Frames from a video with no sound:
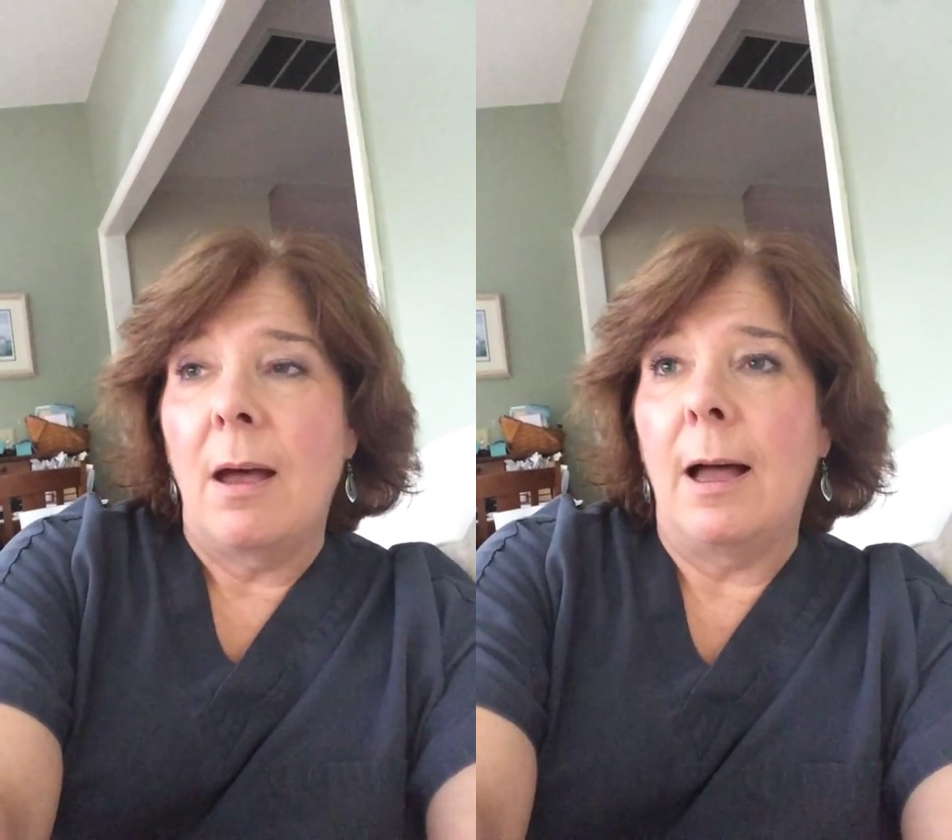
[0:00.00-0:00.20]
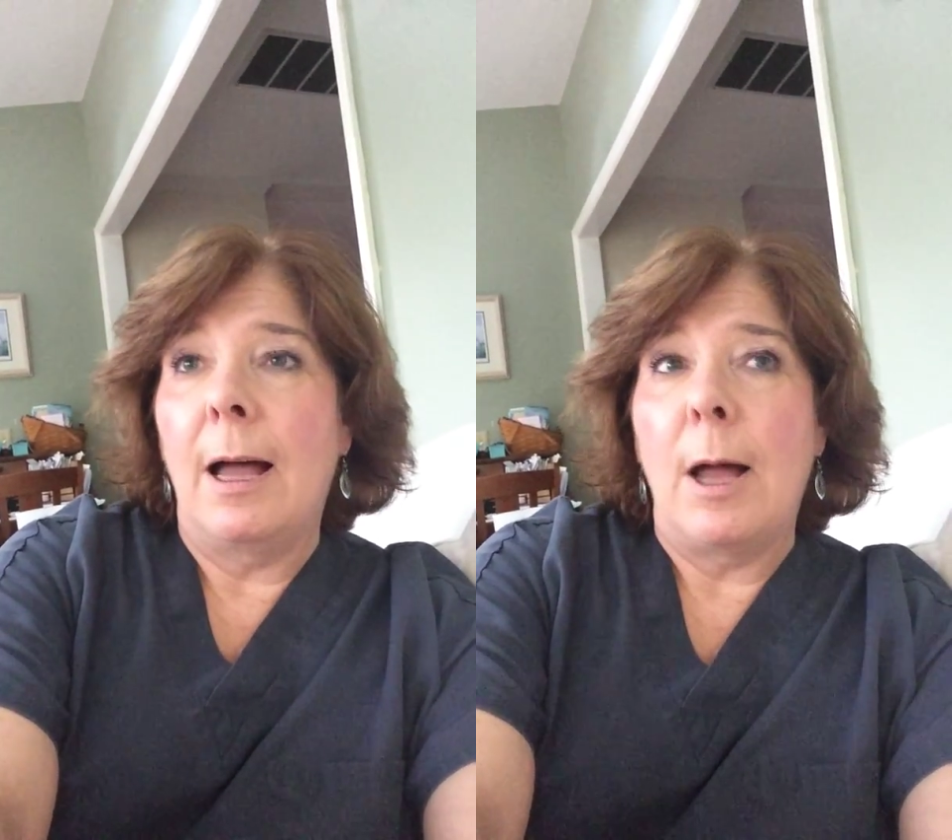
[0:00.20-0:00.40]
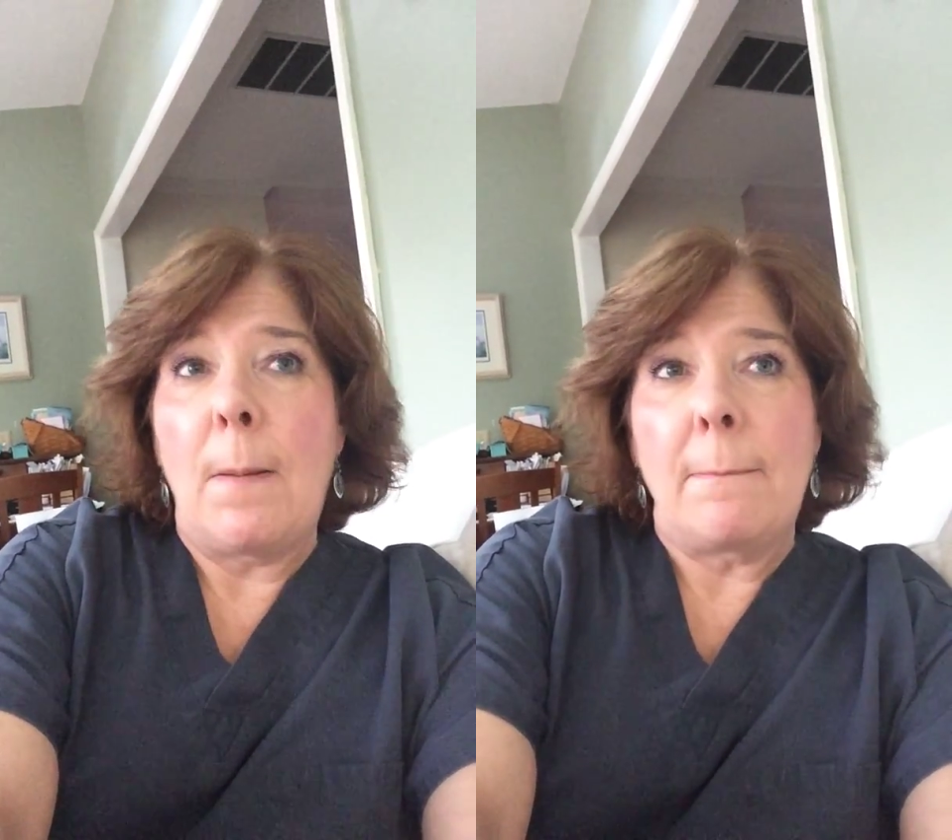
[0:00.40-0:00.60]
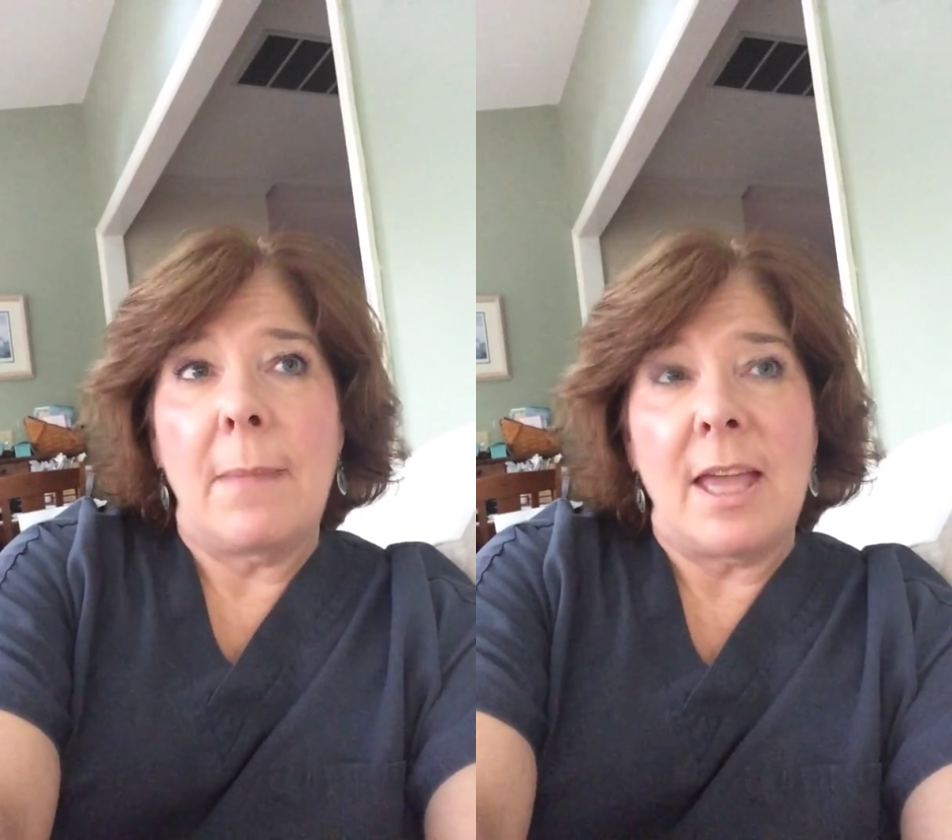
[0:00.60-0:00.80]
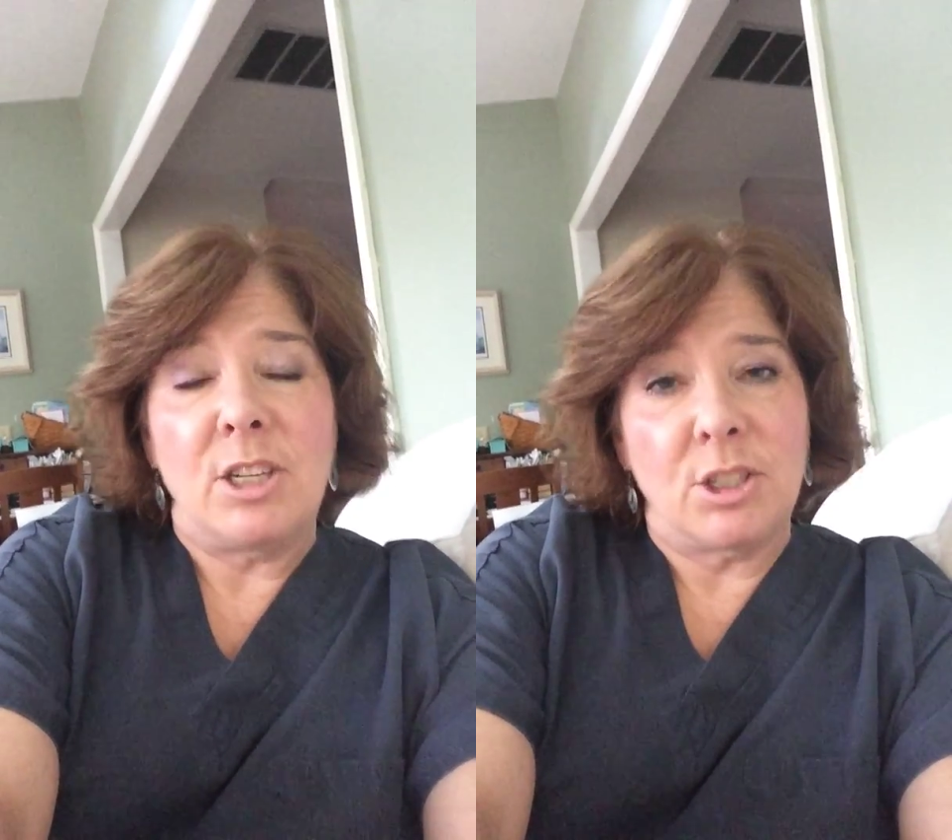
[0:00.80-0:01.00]

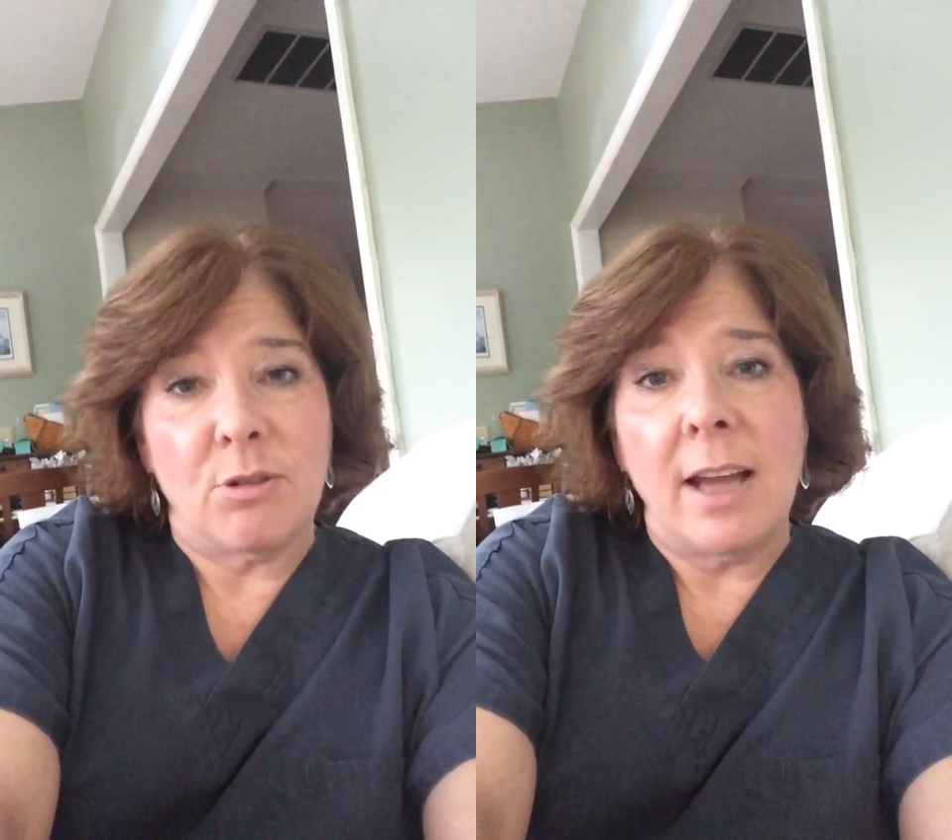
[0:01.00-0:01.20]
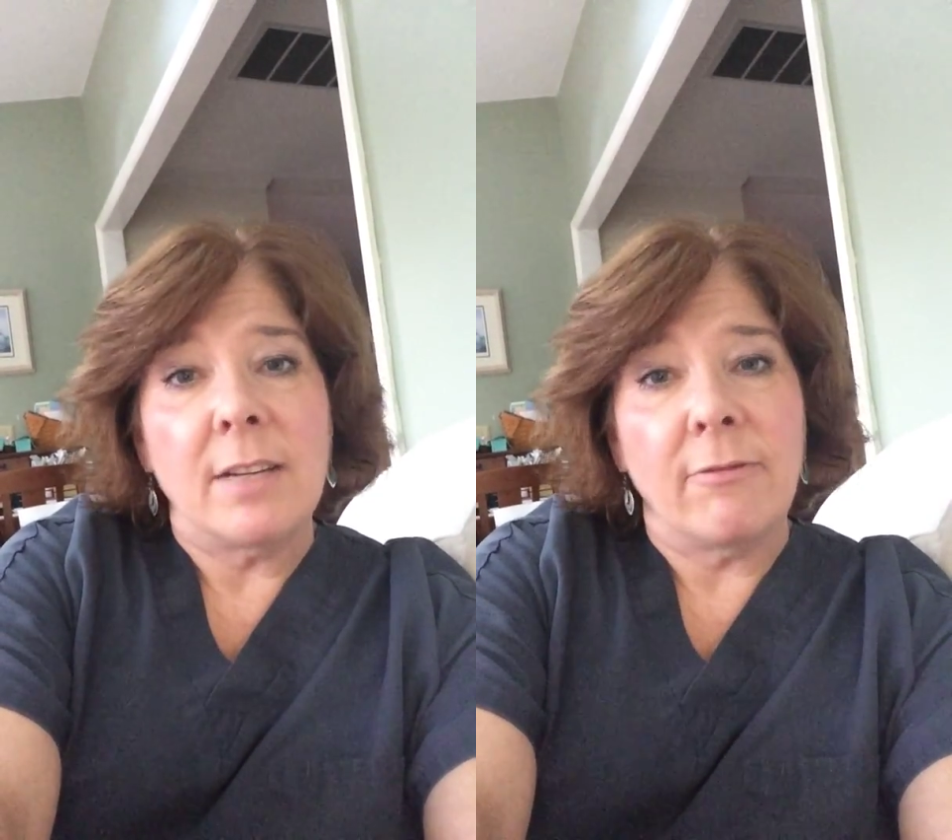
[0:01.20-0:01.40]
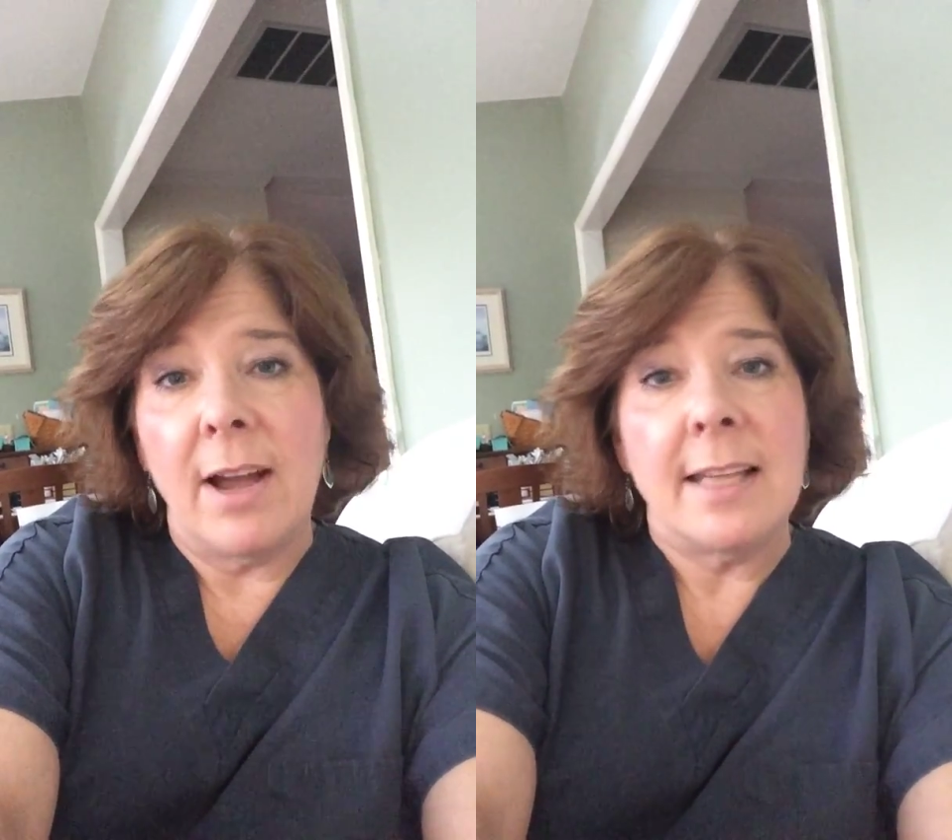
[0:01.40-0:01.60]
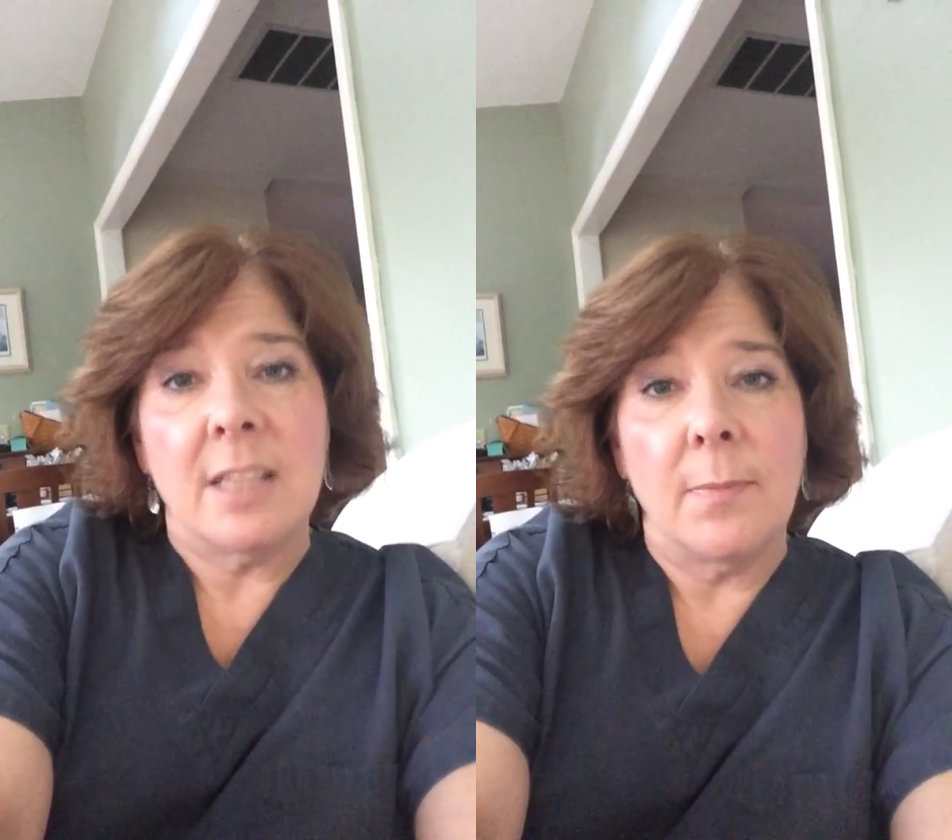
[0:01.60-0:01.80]
and just trying to find